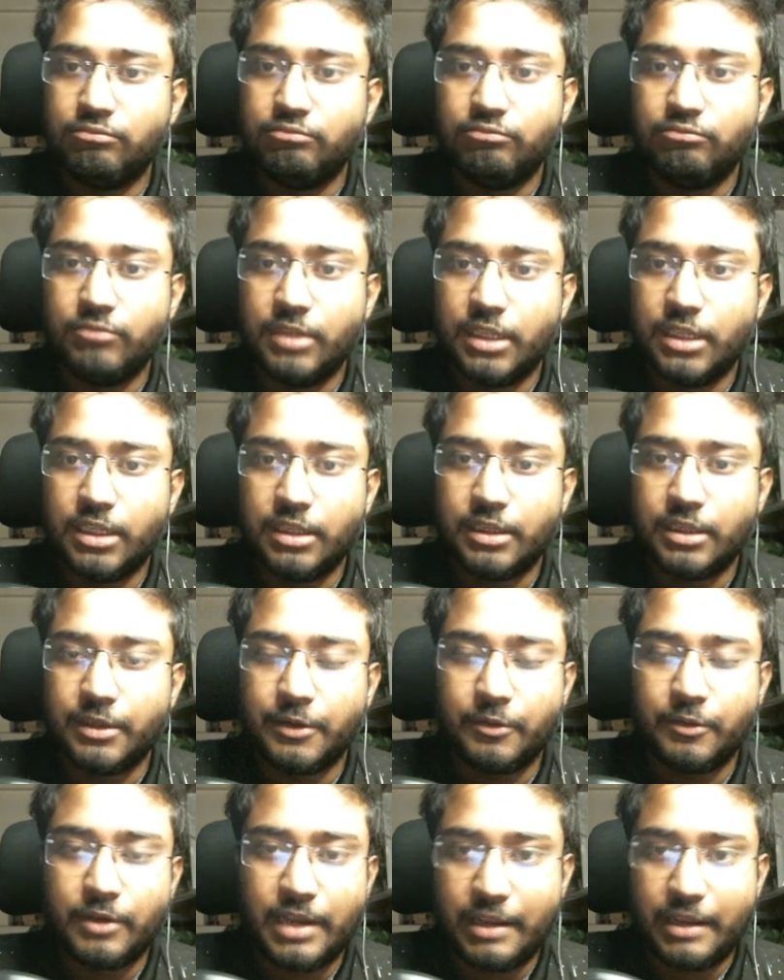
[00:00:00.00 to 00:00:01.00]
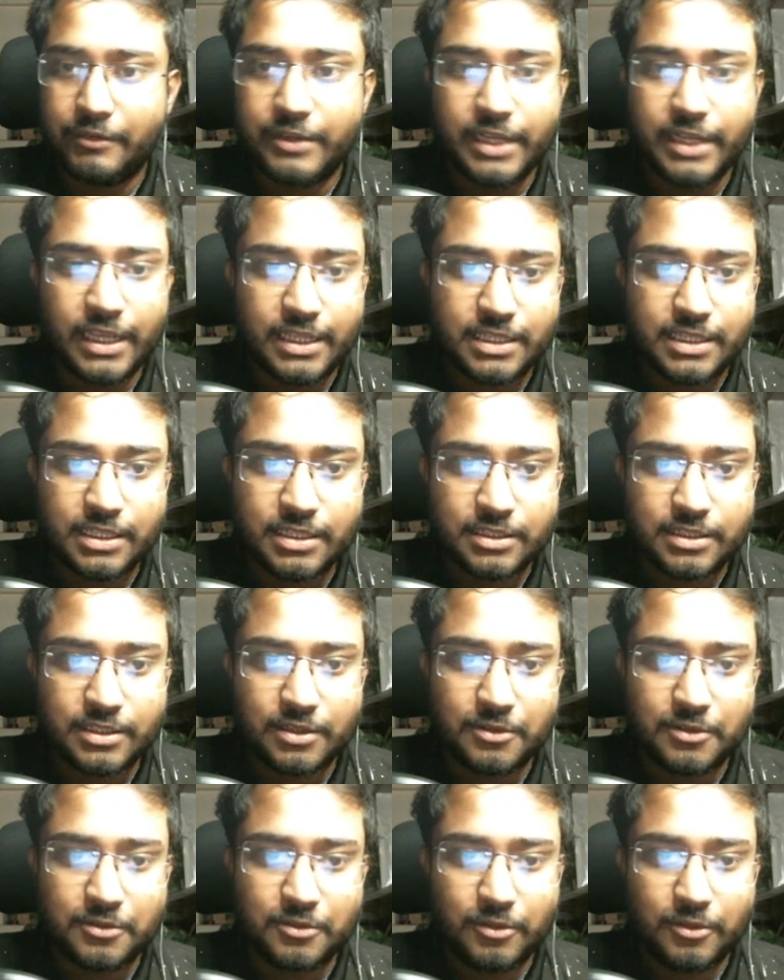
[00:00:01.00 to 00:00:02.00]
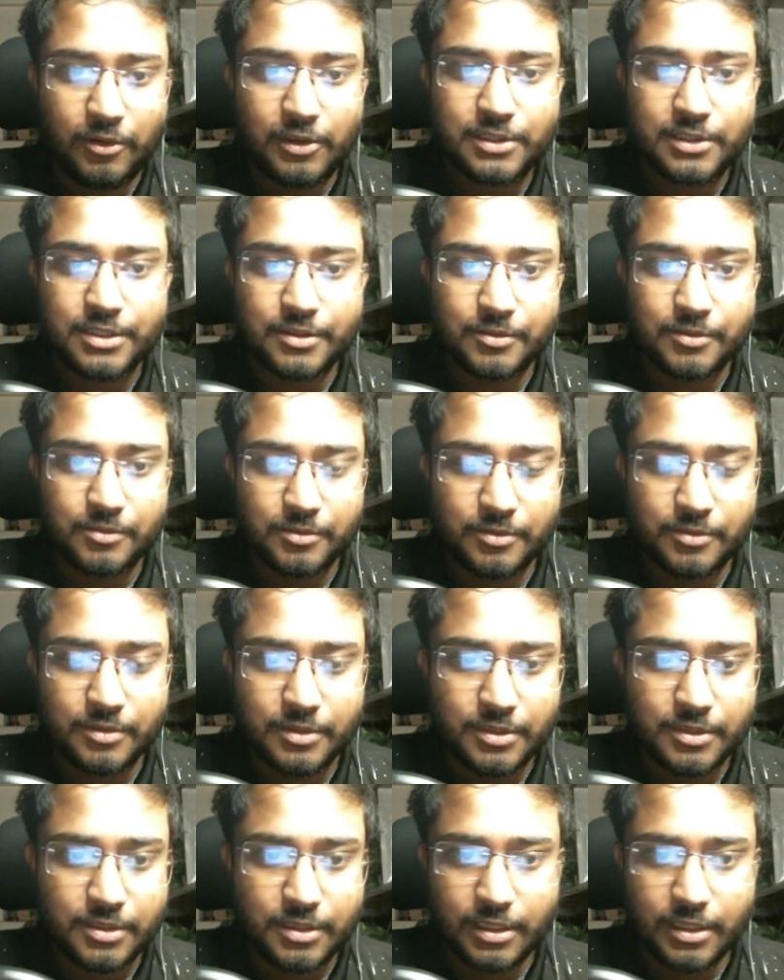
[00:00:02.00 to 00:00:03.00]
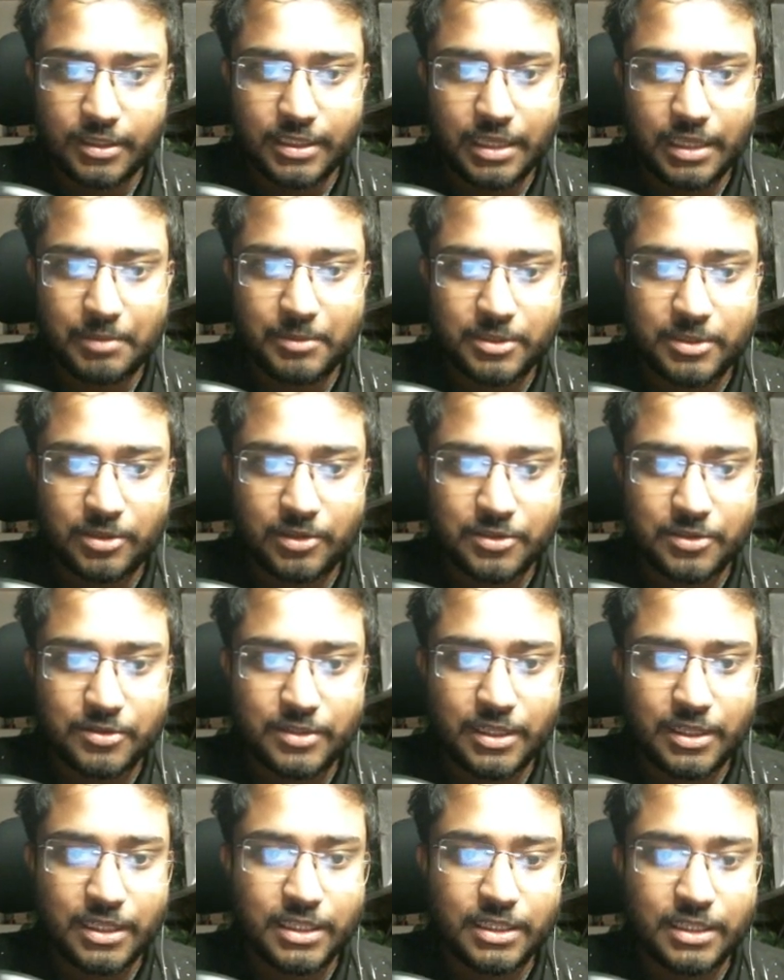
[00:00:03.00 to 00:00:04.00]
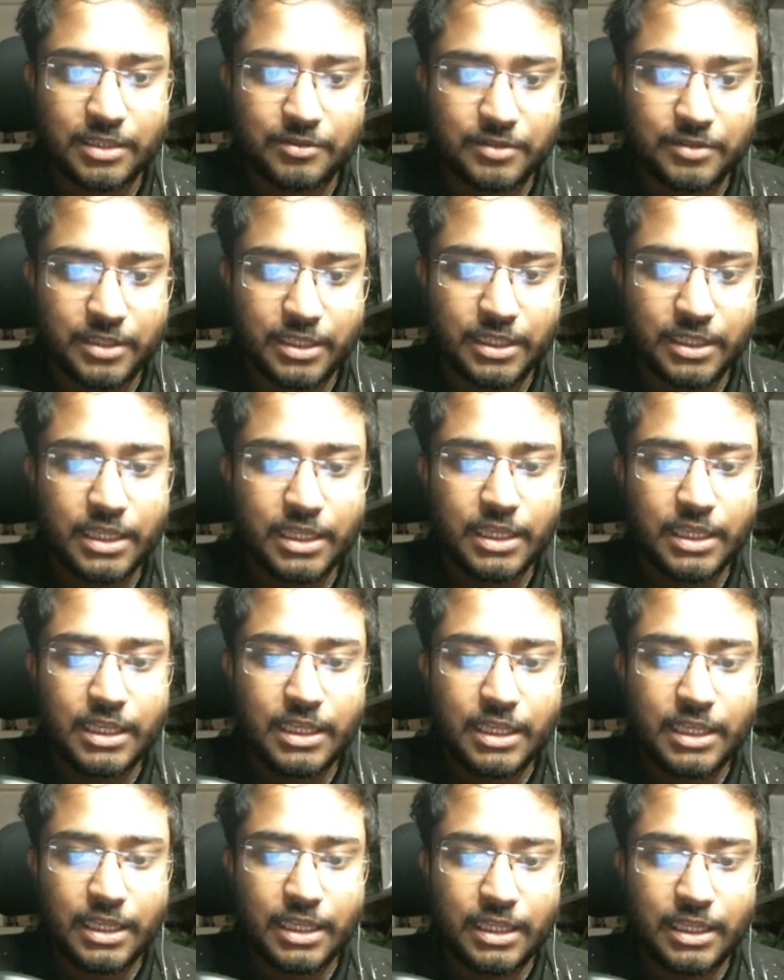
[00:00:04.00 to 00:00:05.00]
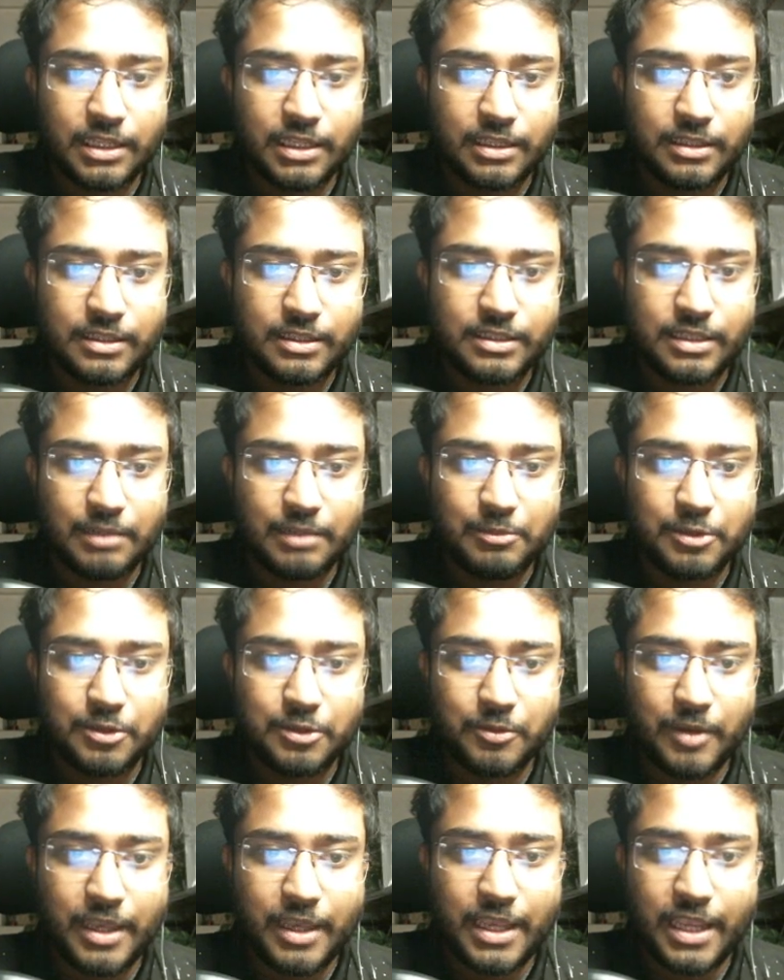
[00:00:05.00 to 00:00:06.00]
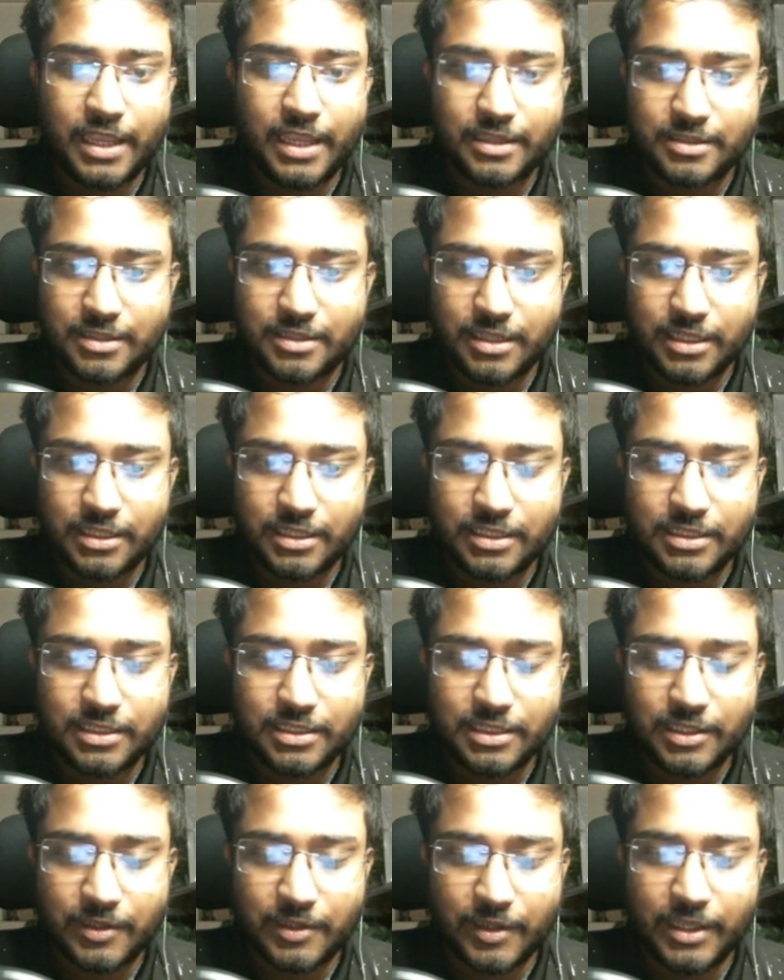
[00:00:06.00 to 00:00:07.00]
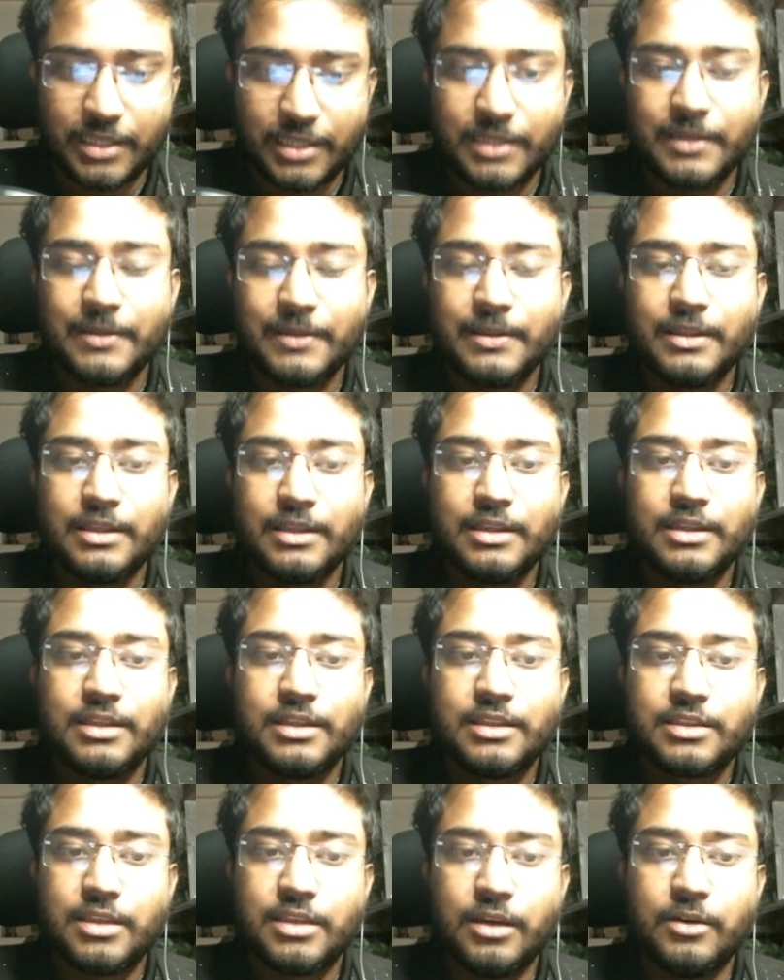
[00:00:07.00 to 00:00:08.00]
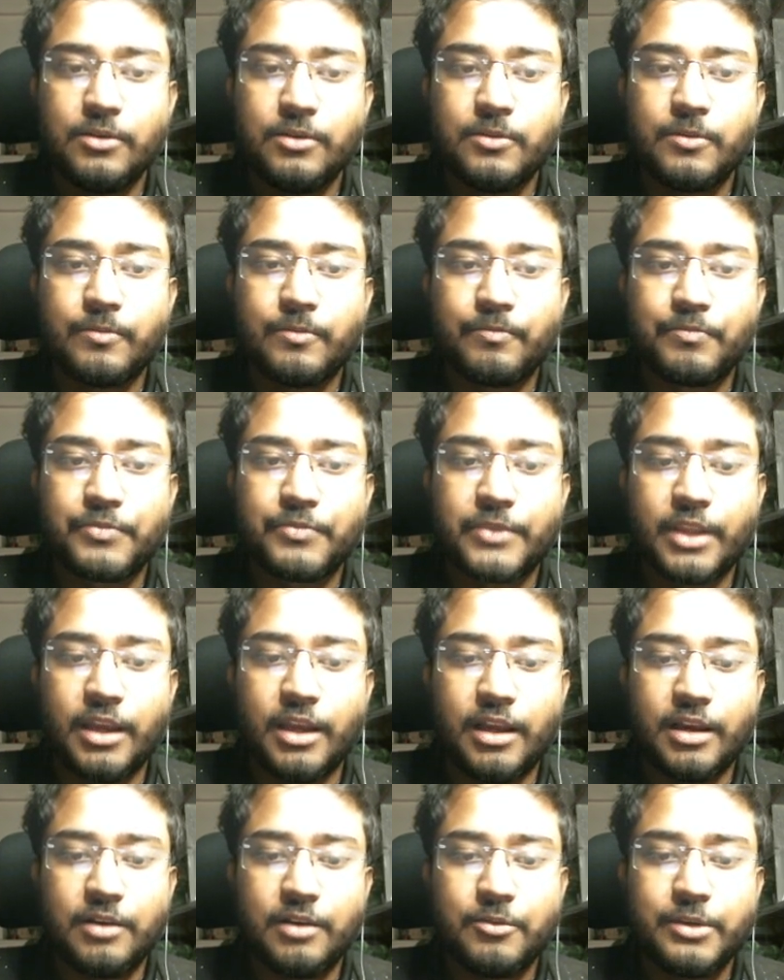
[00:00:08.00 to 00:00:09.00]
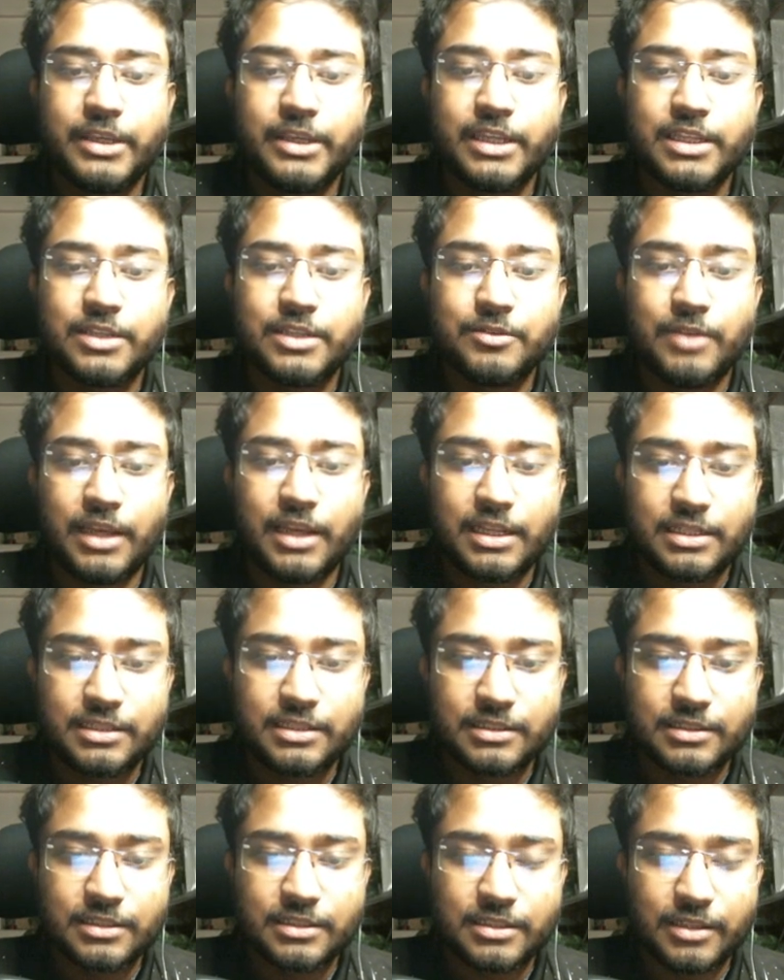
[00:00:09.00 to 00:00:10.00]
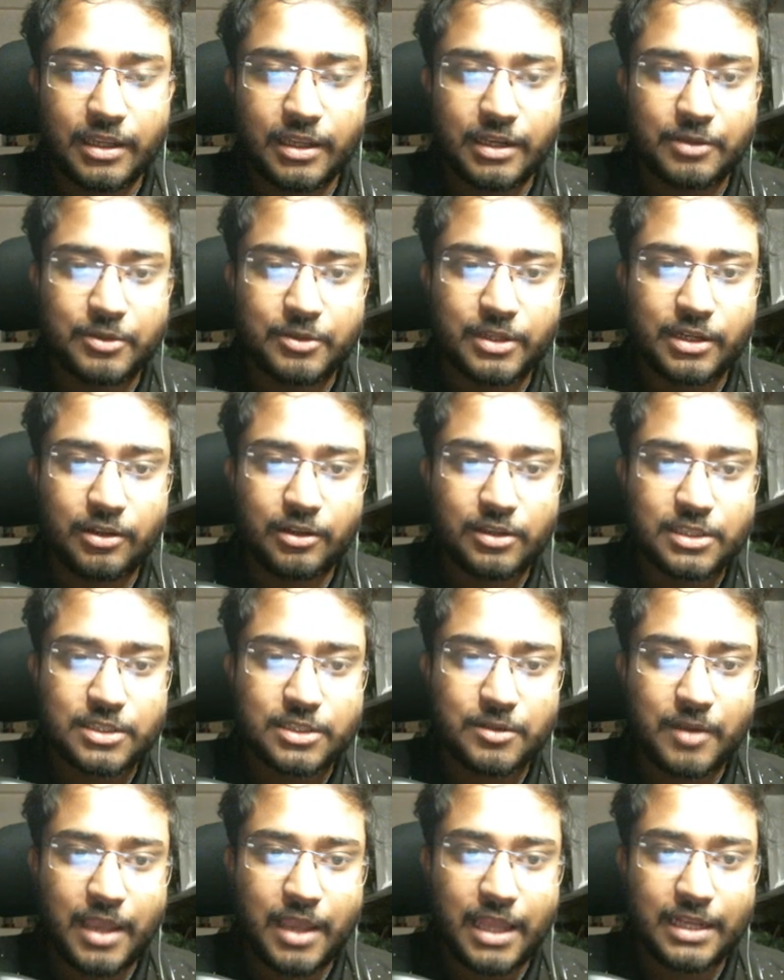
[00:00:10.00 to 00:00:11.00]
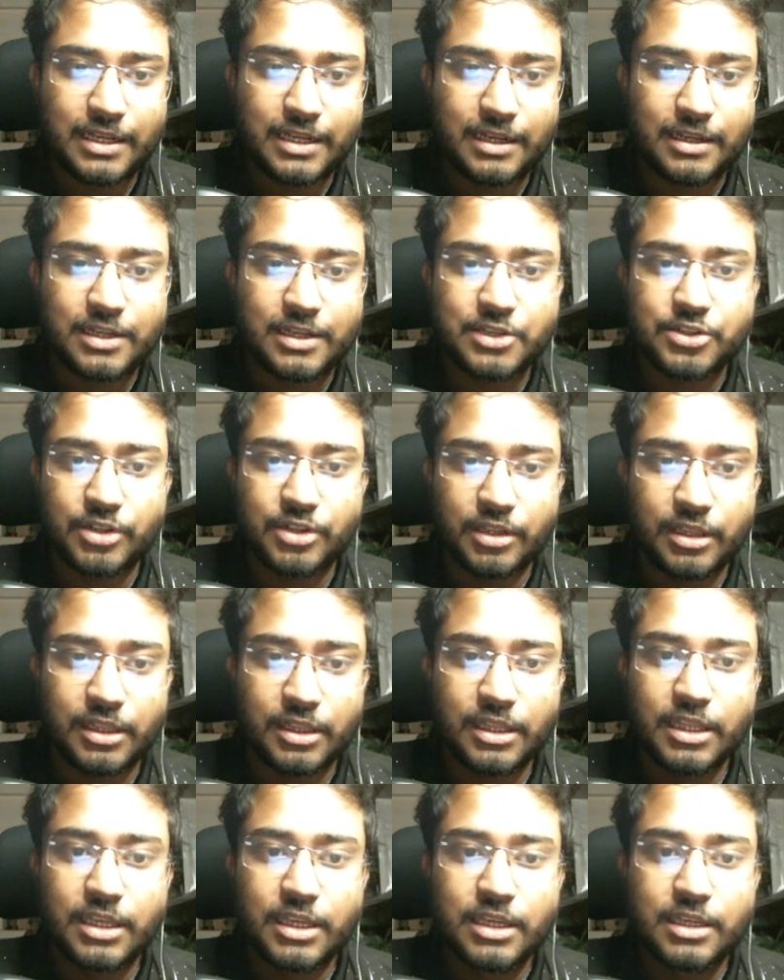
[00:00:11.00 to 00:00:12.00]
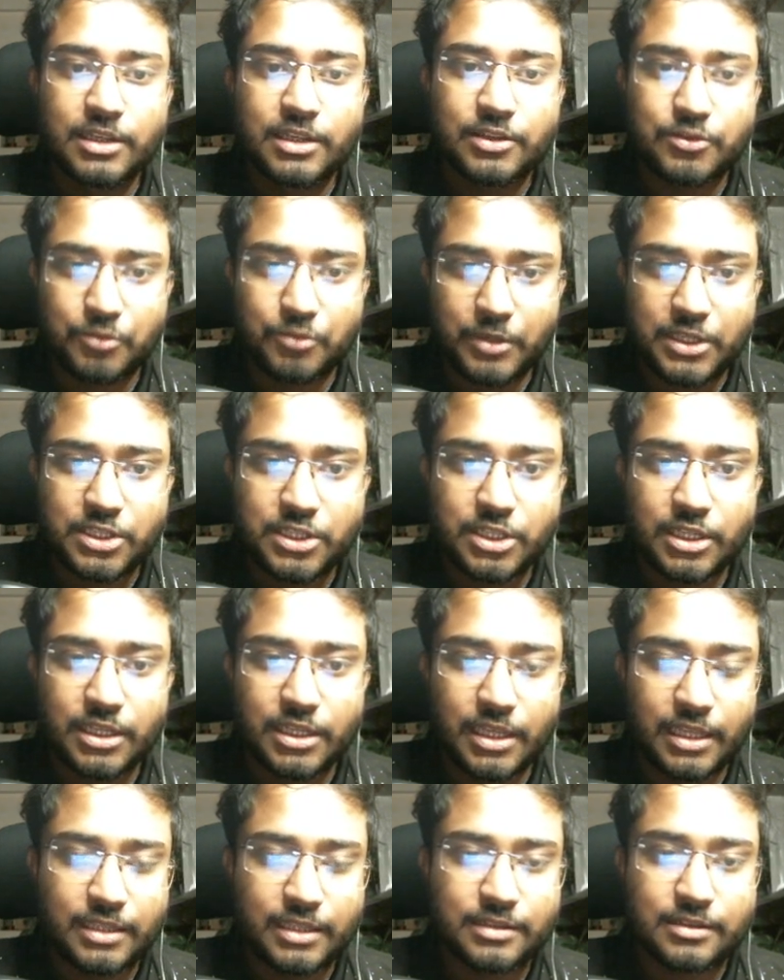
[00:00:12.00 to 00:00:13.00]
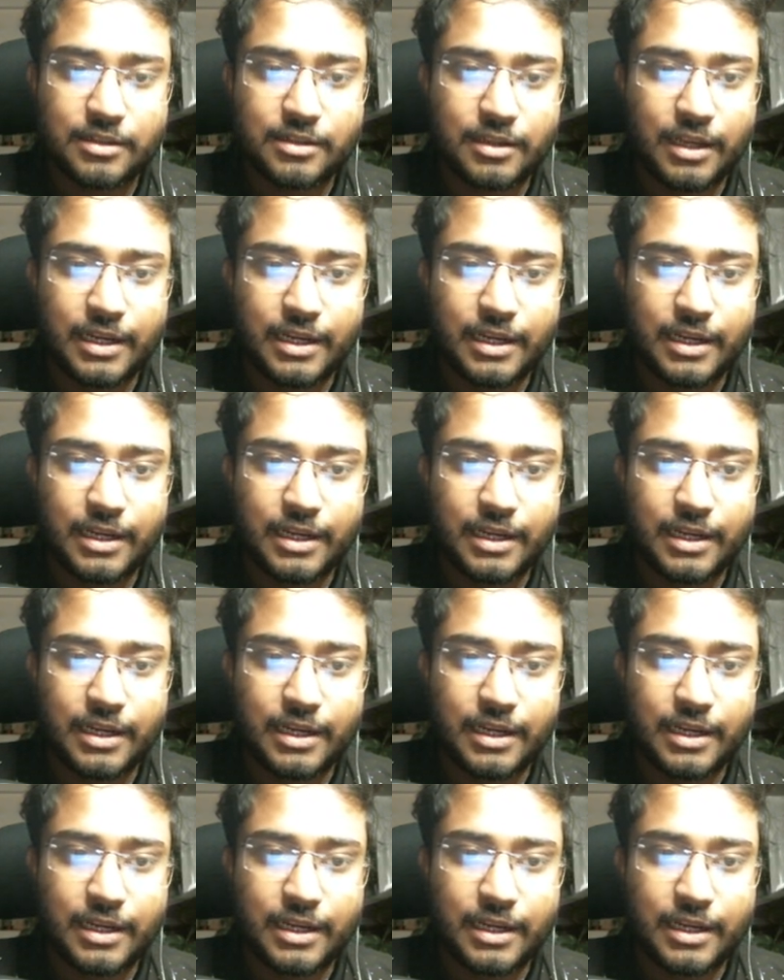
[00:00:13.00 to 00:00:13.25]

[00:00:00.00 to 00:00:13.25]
navigate. So also the same is also done using WASD. Okay, so we can do that, and we can also add an additional switch, additional